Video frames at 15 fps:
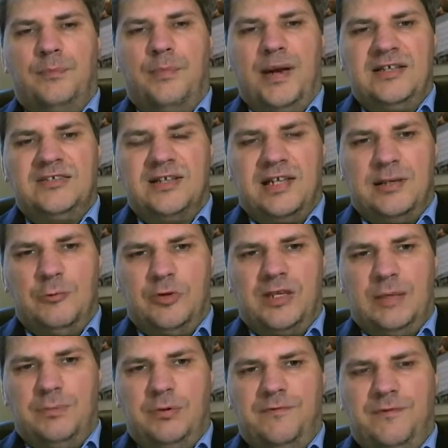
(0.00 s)
basically will
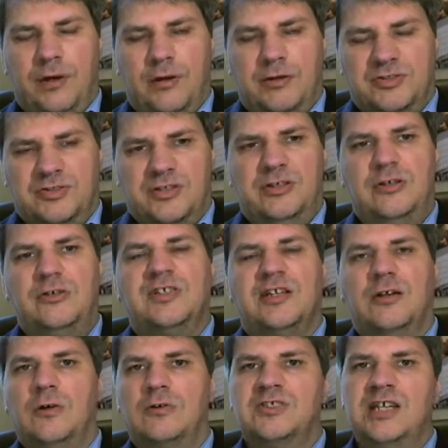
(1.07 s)
keep you focused, and
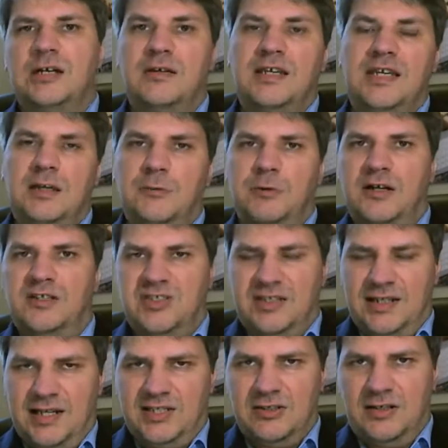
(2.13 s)
using long tail keywords
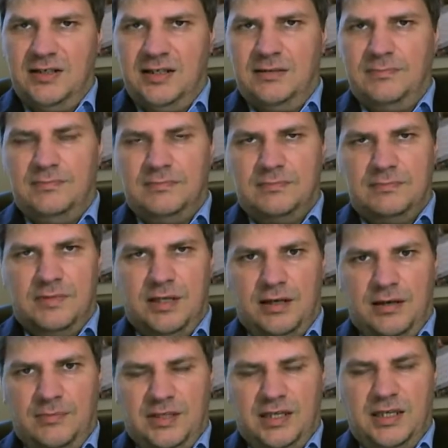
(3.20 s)
and LSI
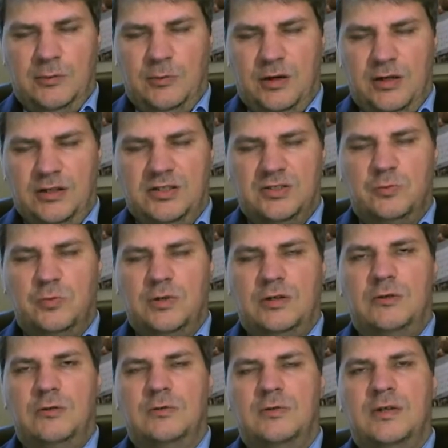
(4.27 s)
keywords
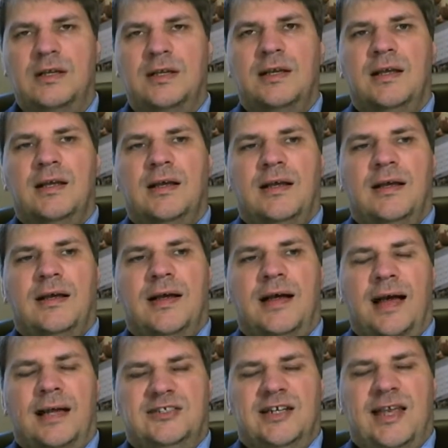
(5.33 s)
will
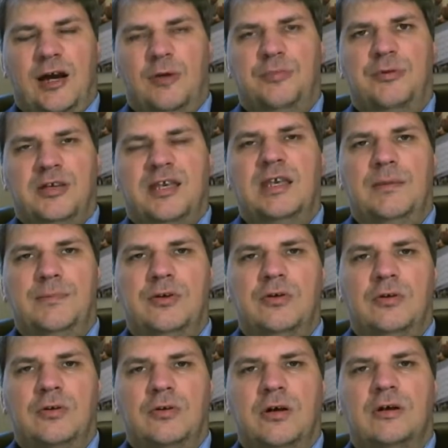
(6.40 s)
actually help you keep
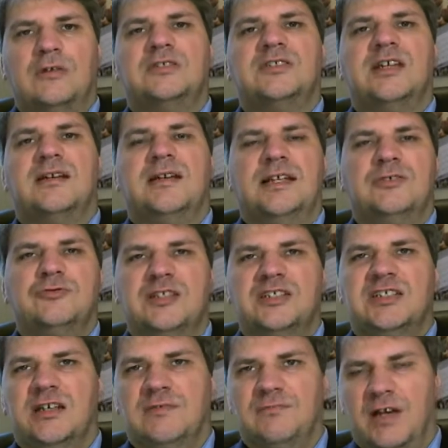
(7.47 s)
your content
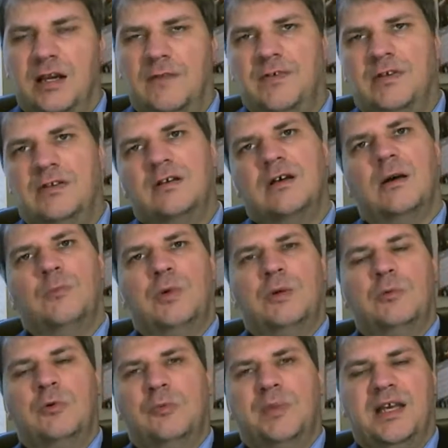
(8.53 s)
interesting and relevant, and
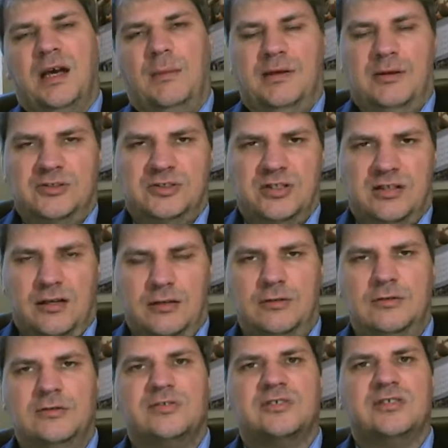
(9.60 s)
we will be coming onto
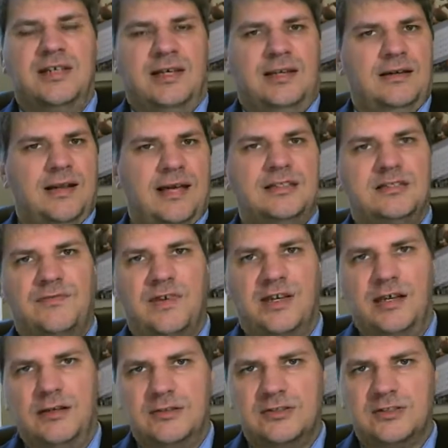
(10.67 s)
those in later
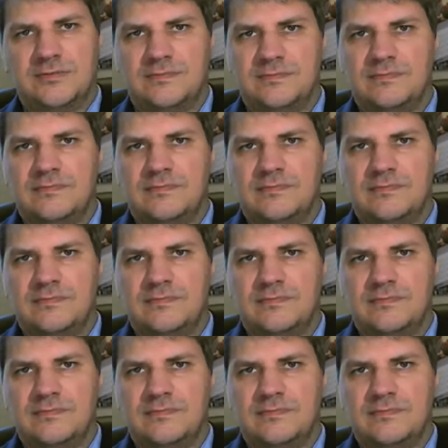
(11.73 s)
videos.